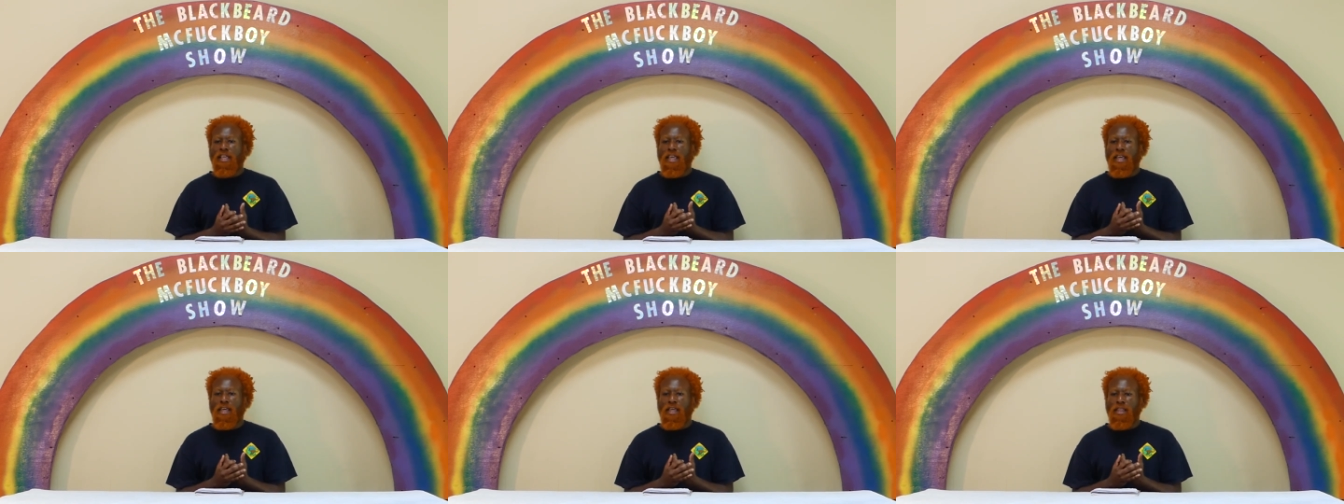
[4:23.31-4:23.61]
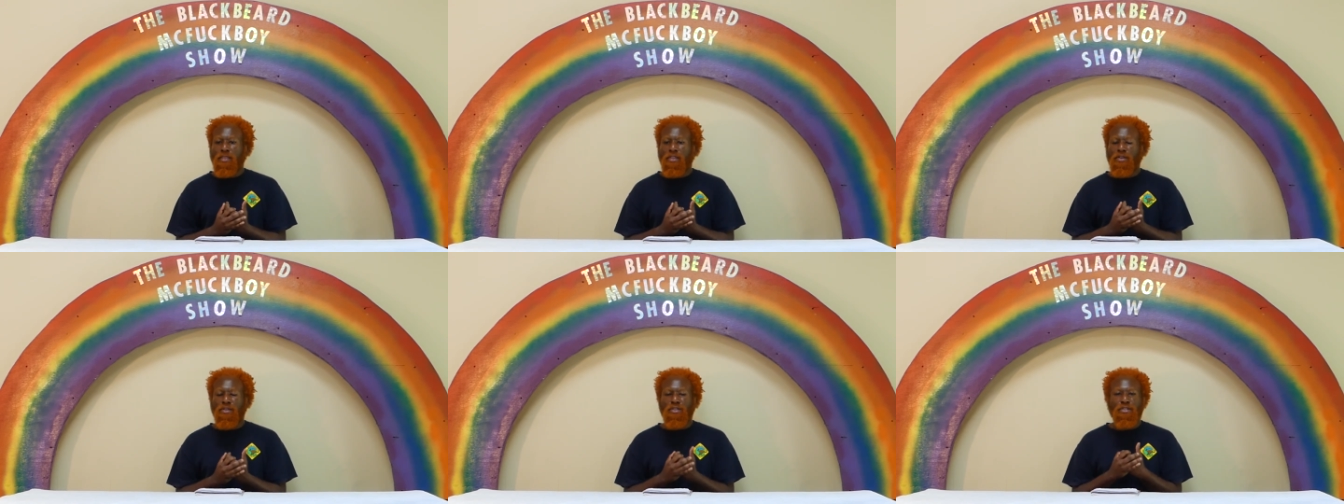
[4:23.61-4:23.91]

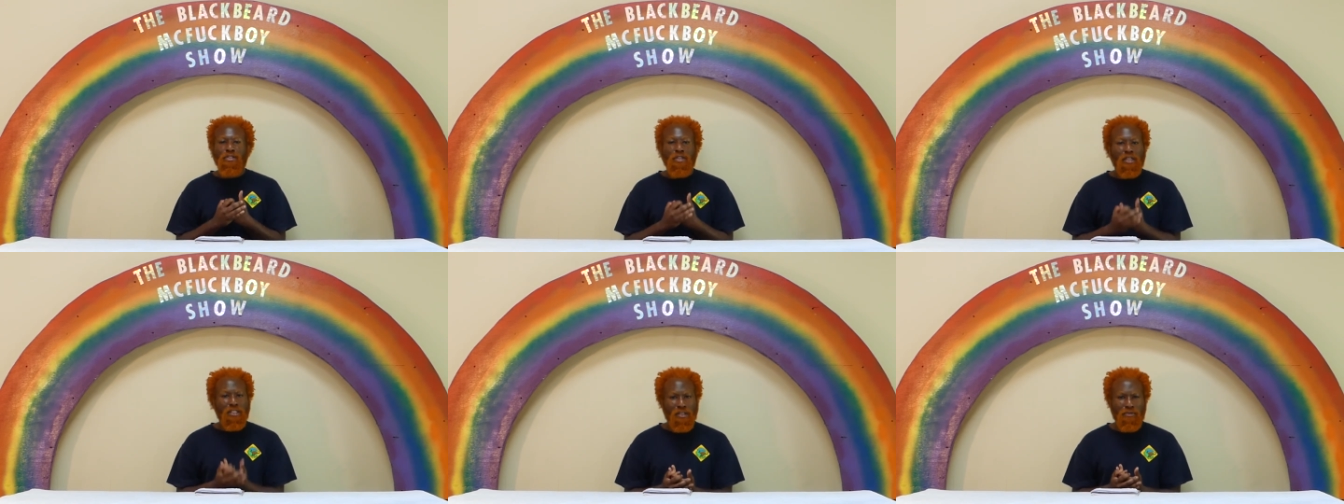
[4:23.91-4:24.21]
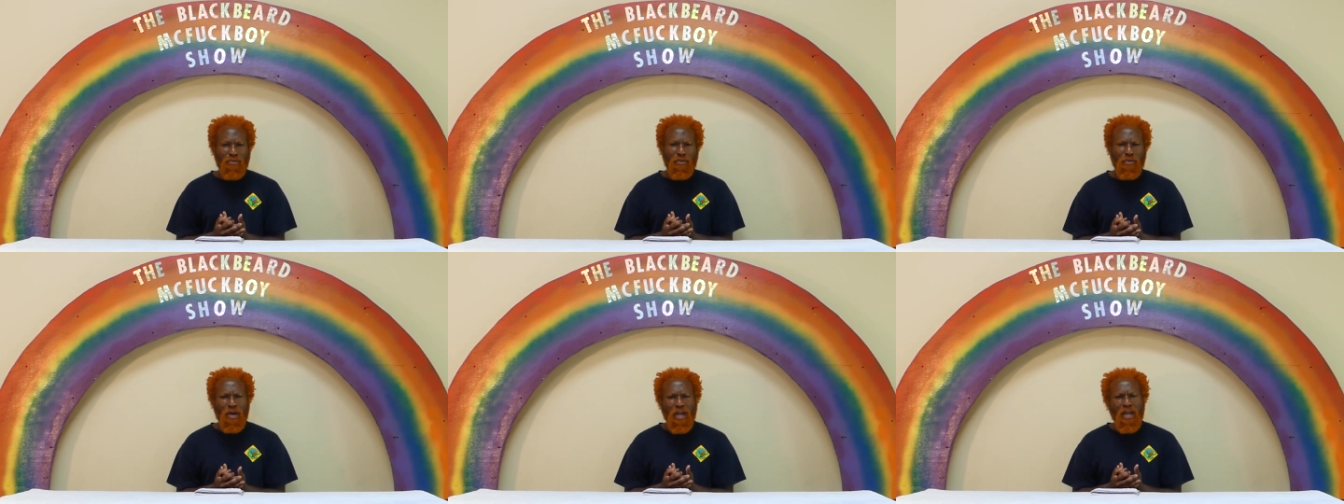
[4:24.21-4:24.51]
and there's such a
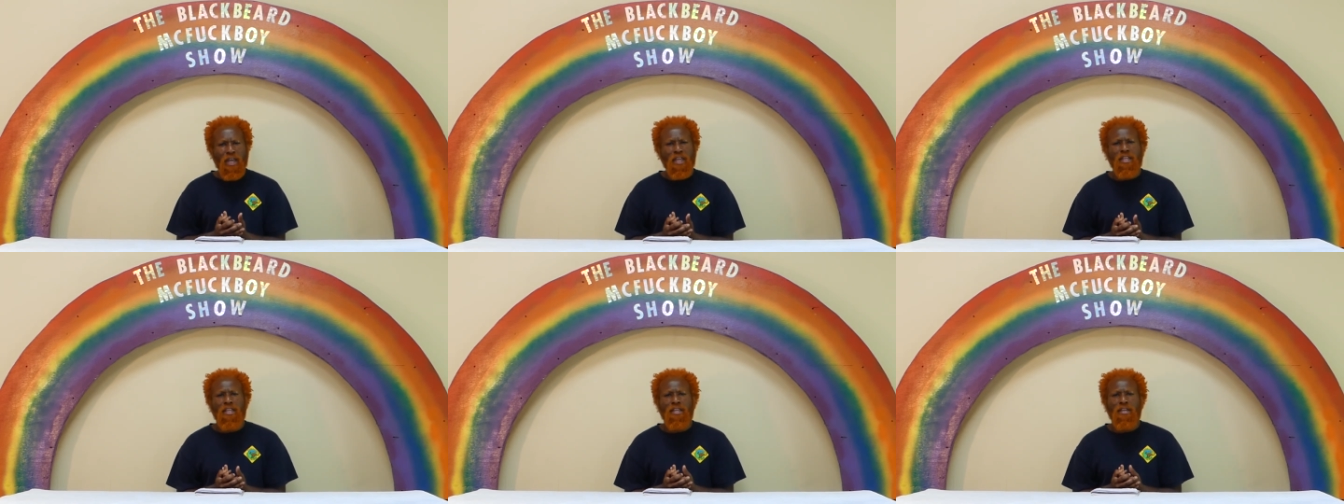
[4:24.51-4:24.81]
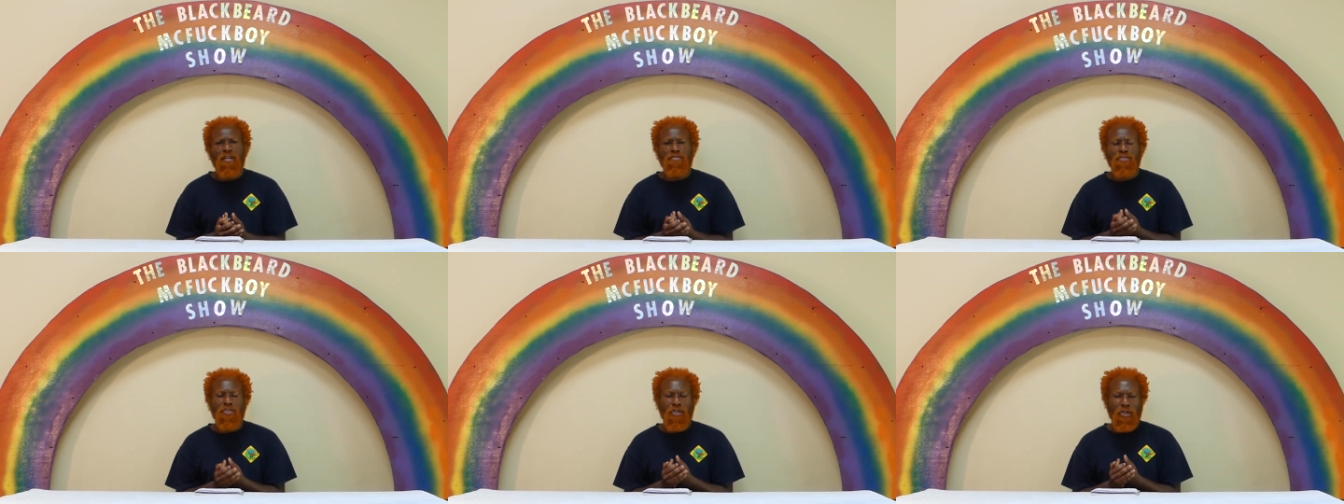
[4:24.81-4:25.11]
variety
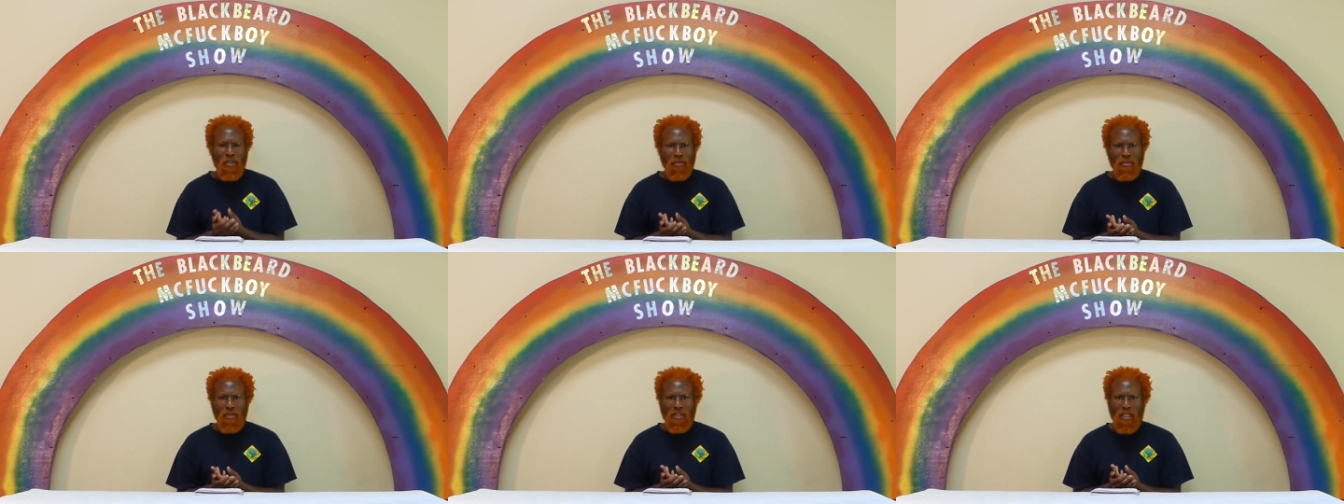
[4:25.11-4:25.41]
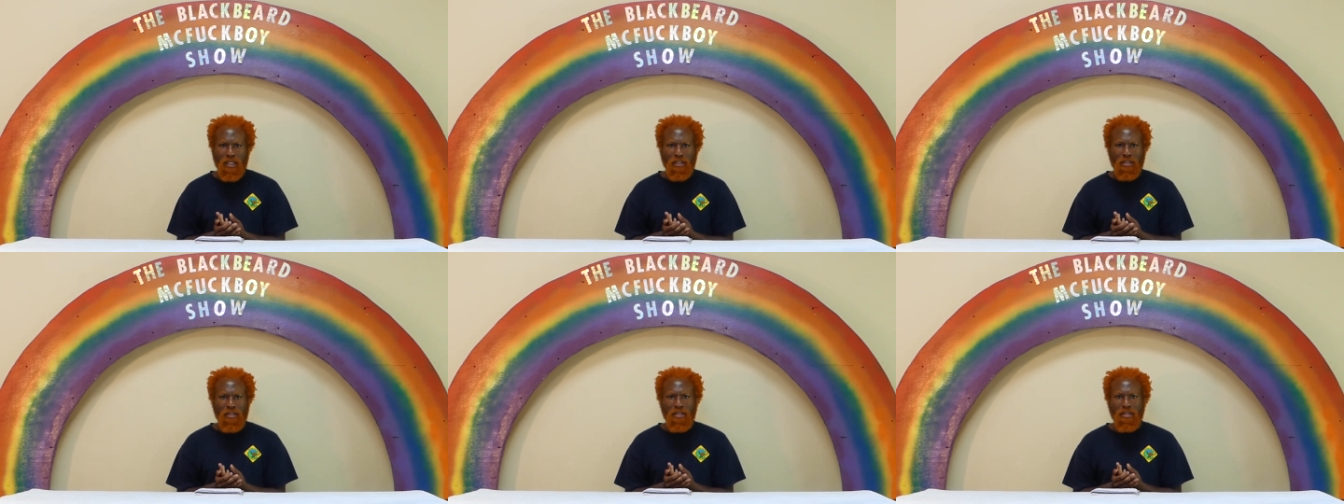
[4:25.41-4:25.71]
of
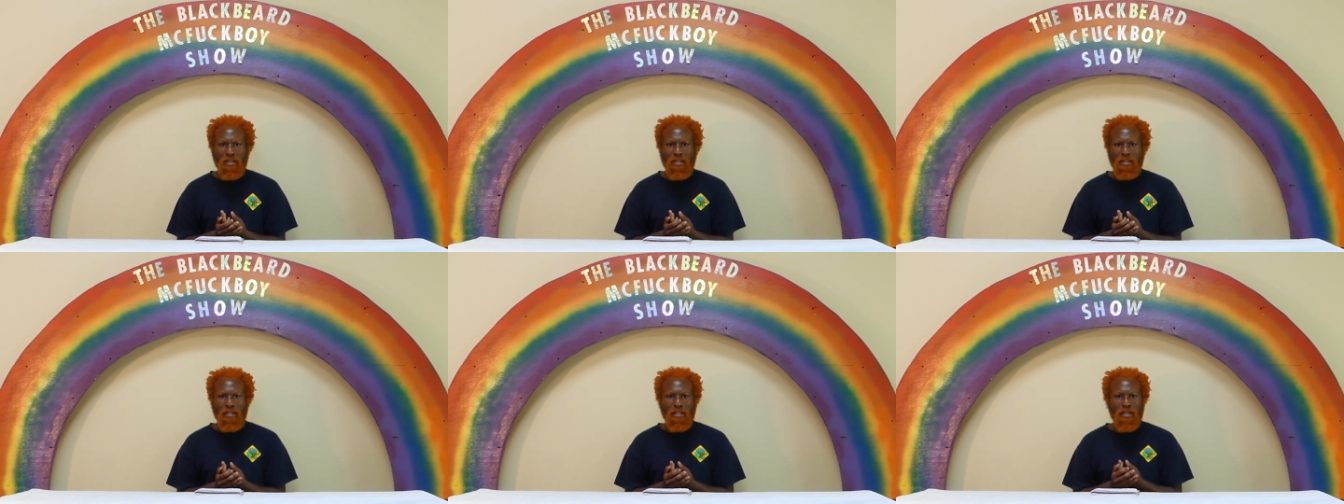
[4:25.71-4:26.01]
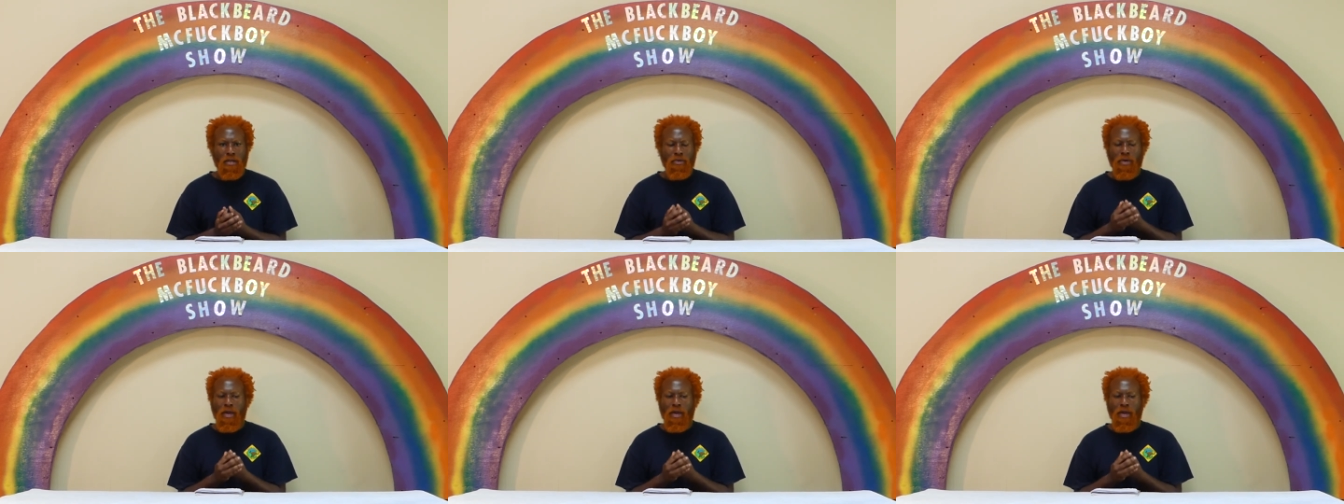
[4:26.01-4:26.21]
circumstances